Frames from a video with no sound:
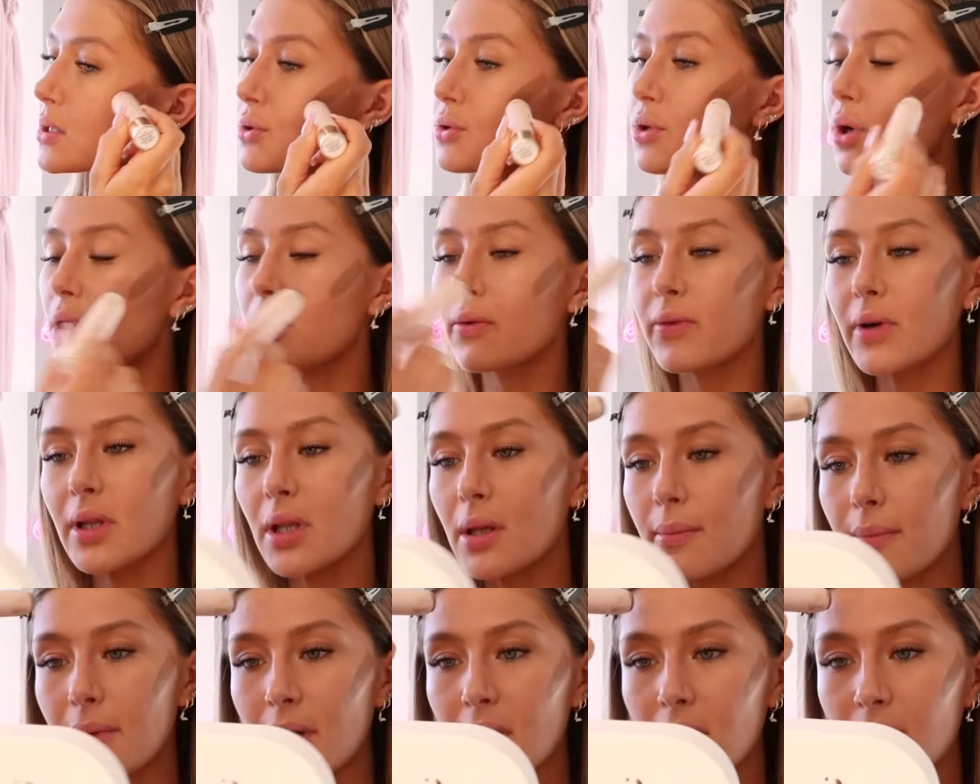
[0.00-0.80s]
Sort of in
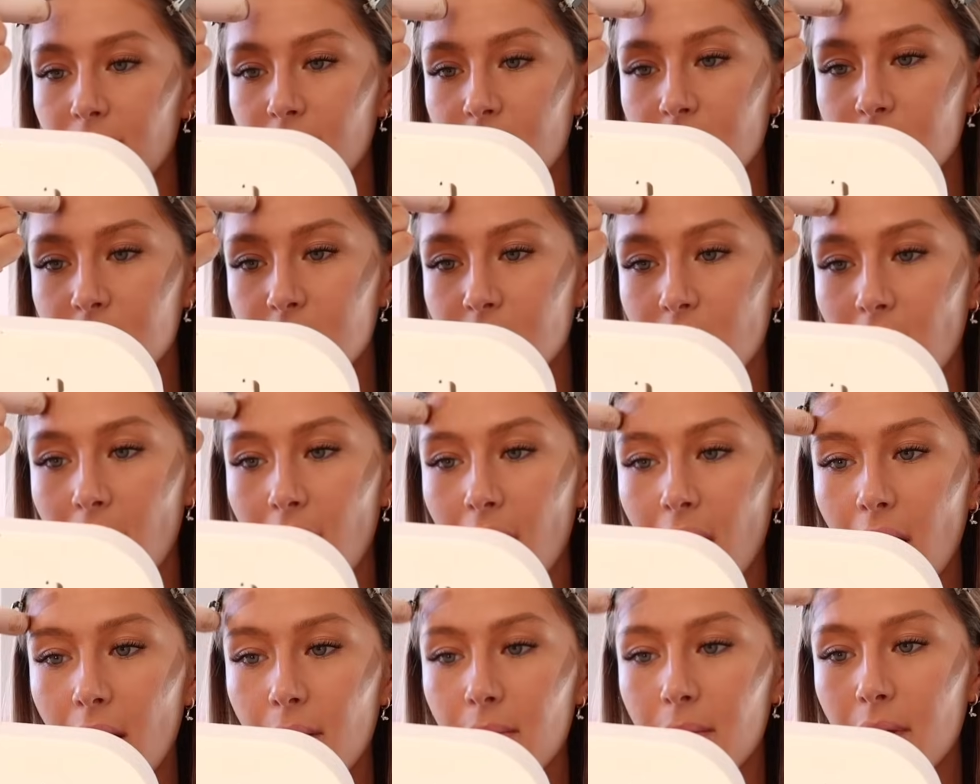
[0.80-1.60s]
the middle of this
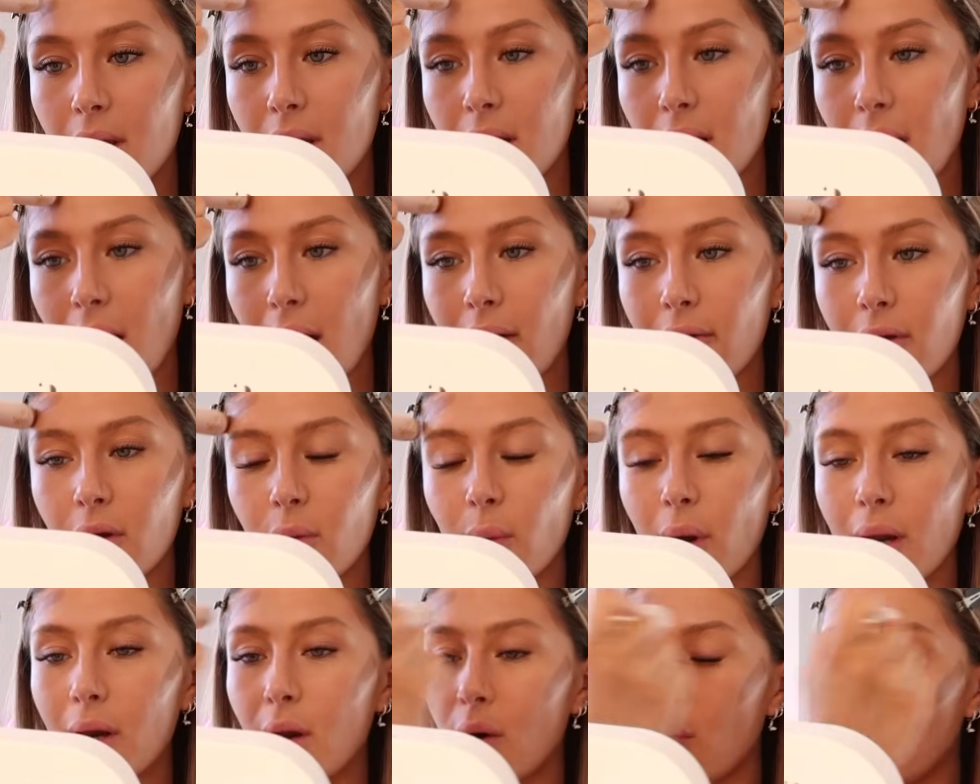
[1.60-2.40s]
year, me and Harry
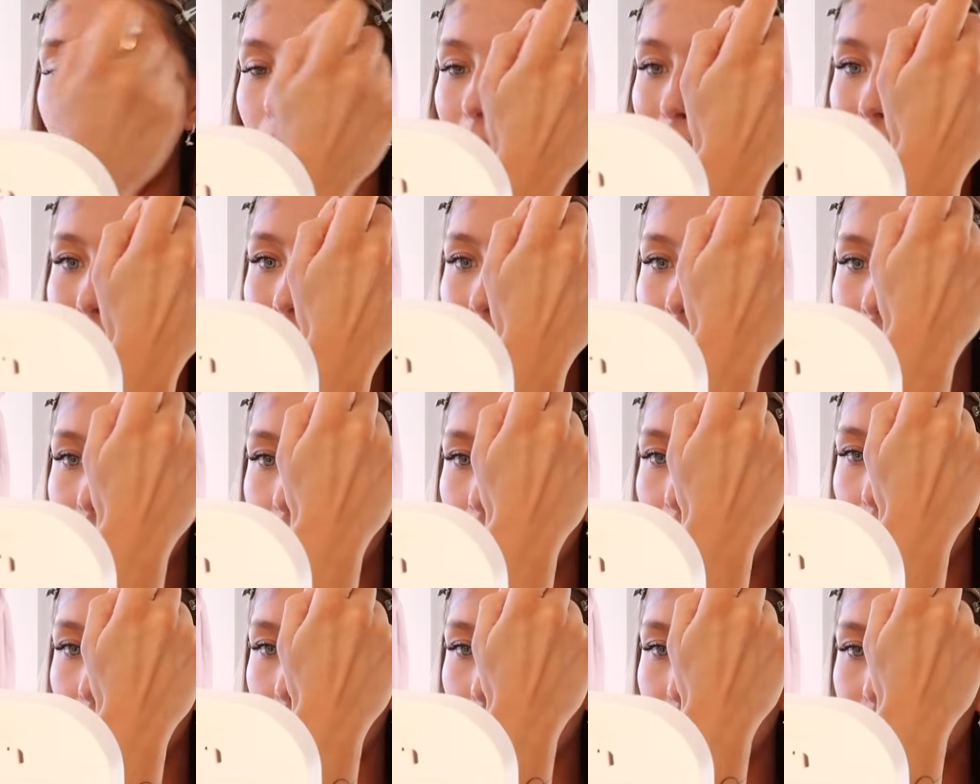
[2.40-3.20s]
went away
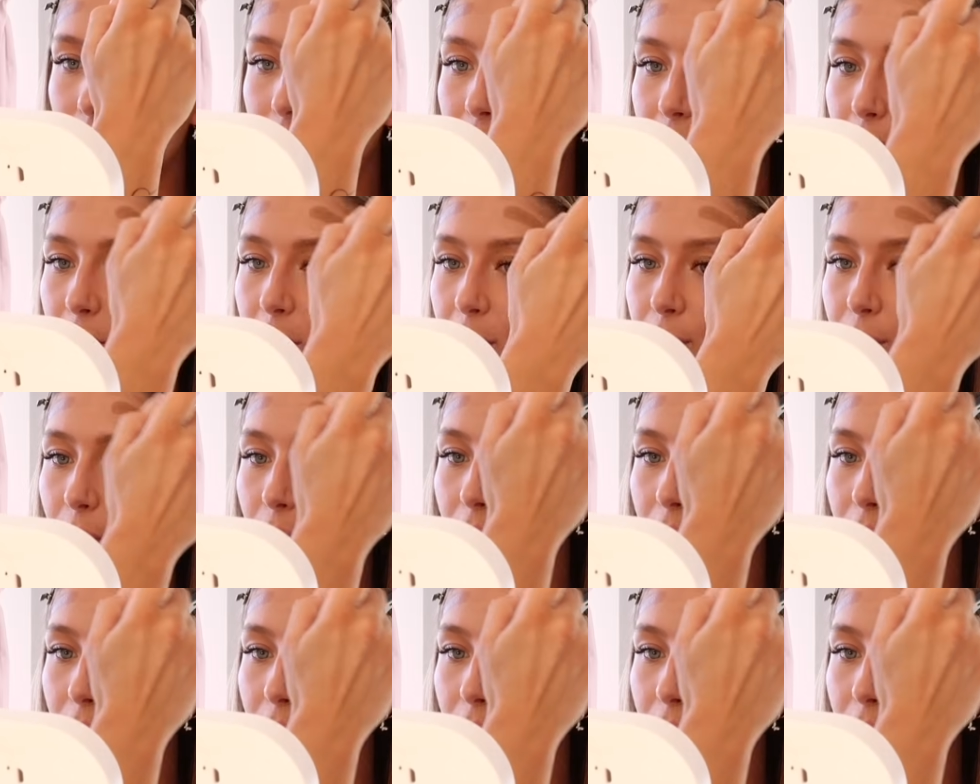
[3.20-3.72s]
and I got food